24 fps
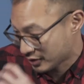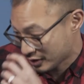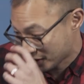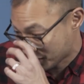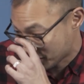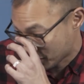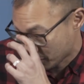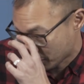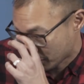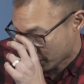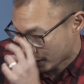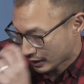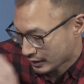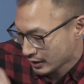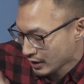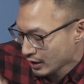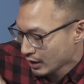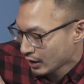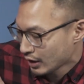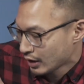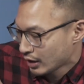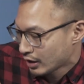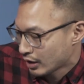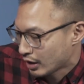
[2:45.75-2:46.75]
this unit.
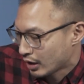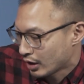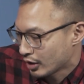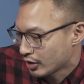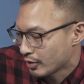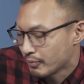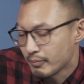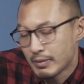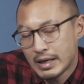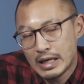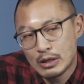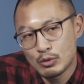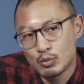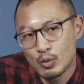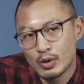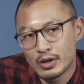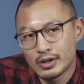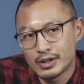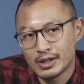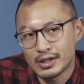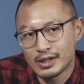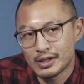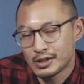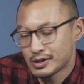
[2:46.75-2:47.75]
Uh, the main
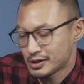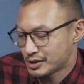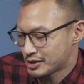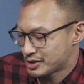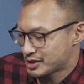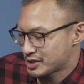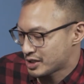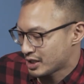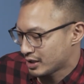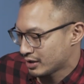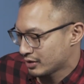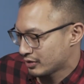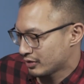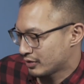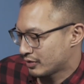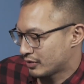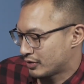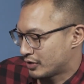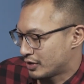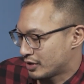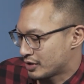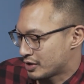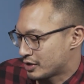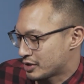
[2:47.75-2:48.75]
one is
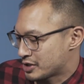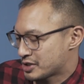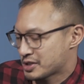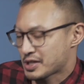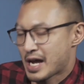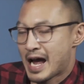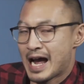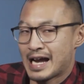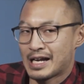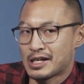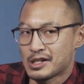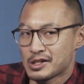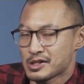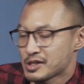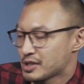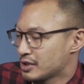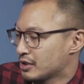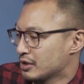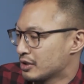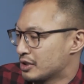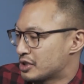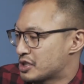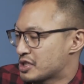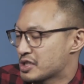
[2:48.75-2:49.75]
the size.
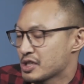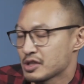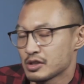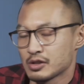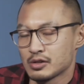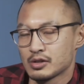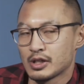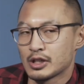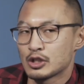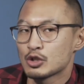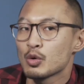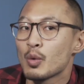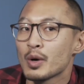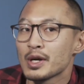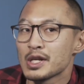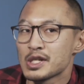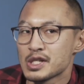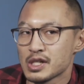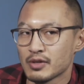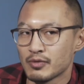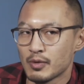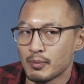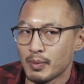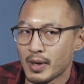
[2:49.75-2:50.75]
It's like
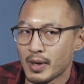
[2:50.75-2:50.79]
27